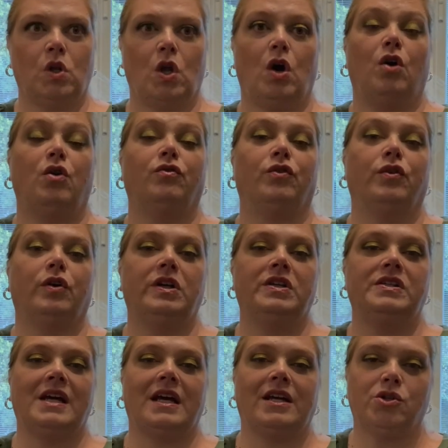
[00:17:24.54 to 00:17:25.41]

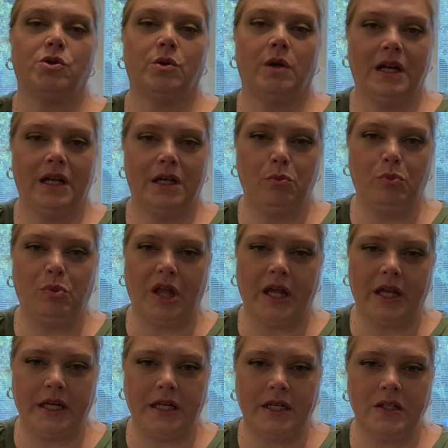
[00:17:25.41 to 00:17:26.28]
over-exaggerated
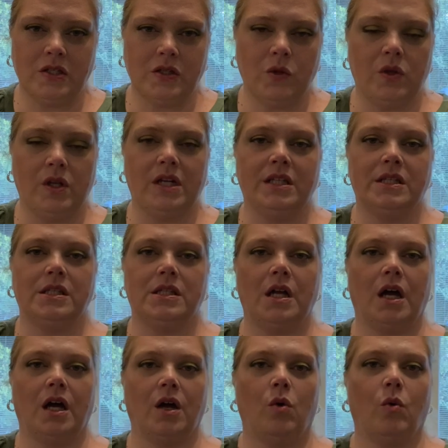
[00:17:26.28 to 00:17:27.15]
bloody, so that it's
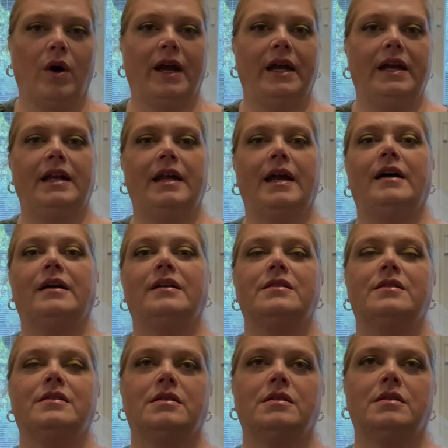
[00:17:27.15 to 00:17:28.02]
not quite
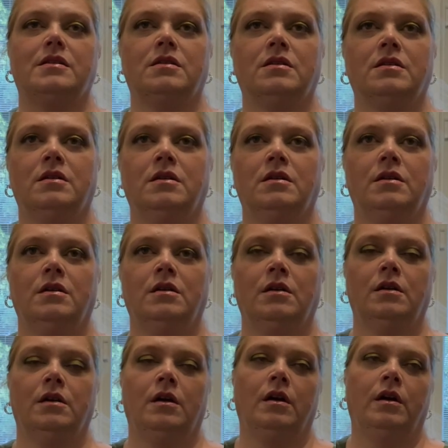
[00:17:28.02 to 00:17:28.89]
as
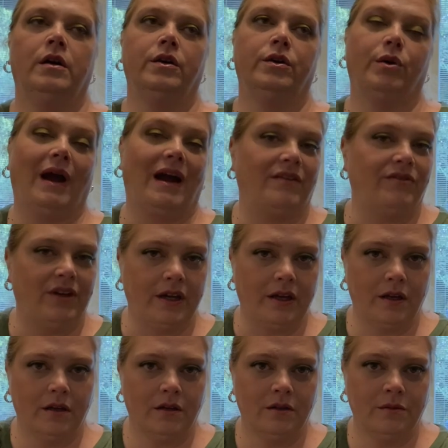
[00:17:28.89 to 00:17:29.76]

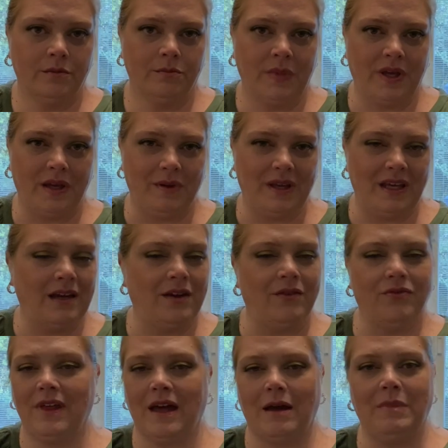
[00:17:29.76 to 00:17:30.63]
graphic, maybe,
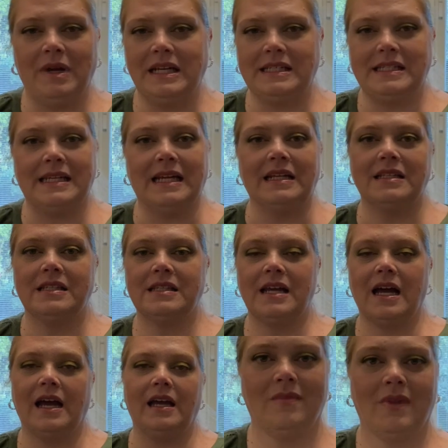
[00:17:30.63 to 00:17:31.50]
if that makes sense.
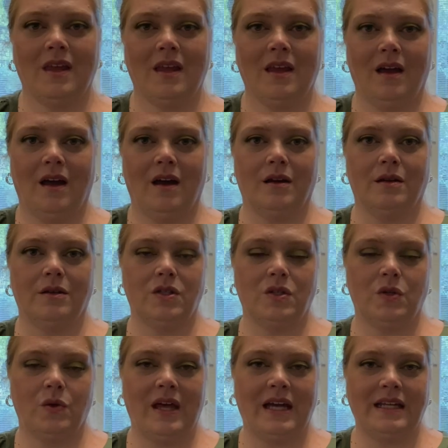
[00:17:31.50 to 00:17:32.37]

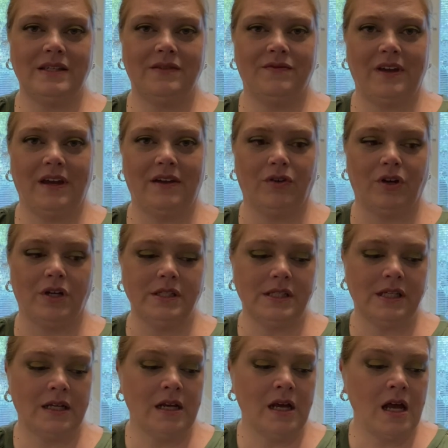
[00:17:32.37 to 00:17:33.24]
So that's a
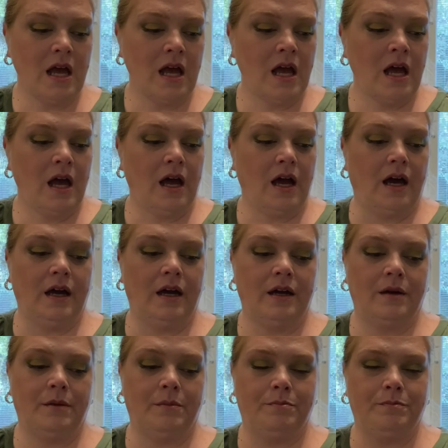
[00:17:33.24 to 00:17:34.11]
favorite.
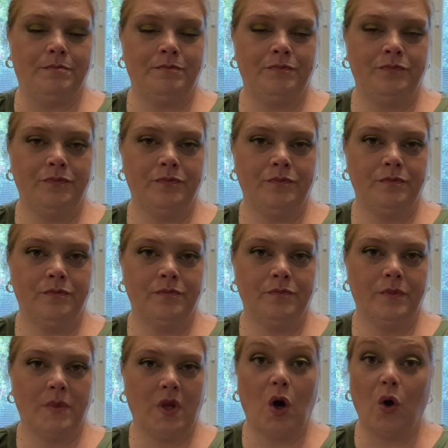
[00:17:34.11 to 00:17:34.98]

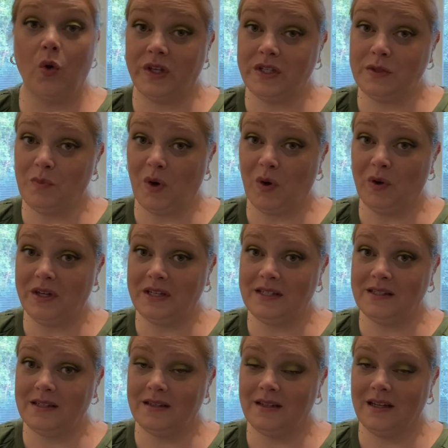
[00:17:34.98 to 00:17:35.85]
Hocus
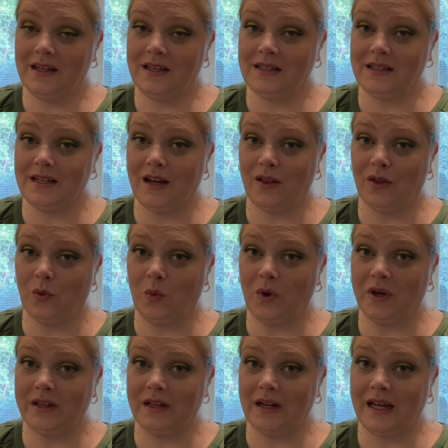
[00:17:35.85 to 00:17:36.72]
Pocus is another
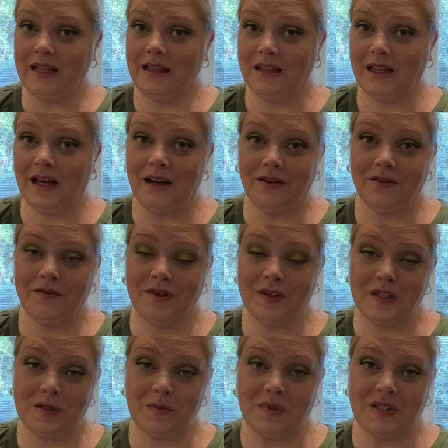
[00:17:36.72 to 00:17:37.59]
one that I love,
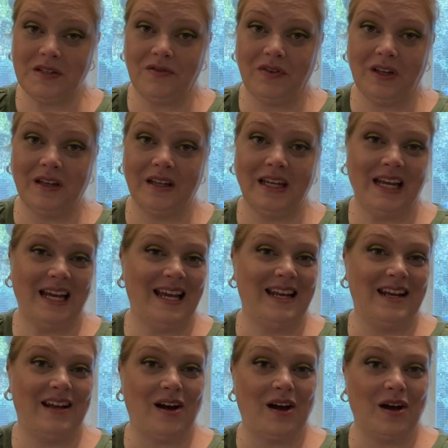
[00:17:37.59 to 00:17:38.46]
specifically
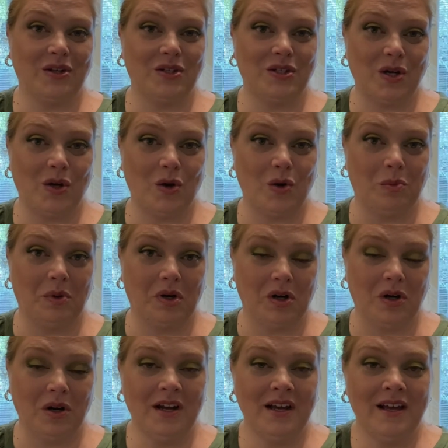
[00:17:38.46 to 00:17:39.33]
in
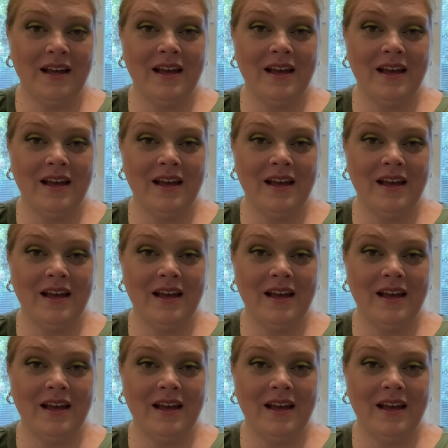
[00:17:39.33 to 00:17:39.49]
October.